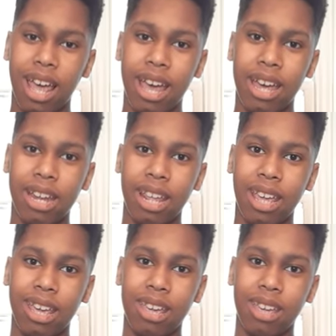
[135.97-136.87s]
I had
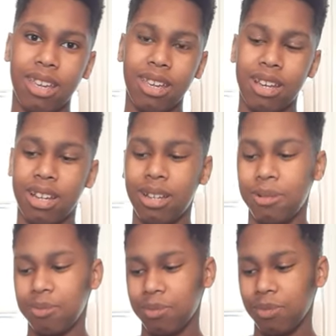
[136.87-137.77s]
a
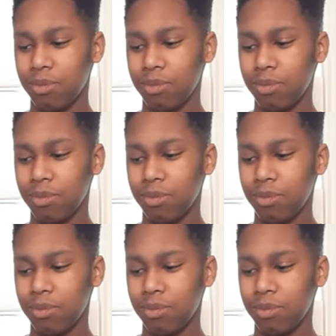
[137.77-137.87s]
um,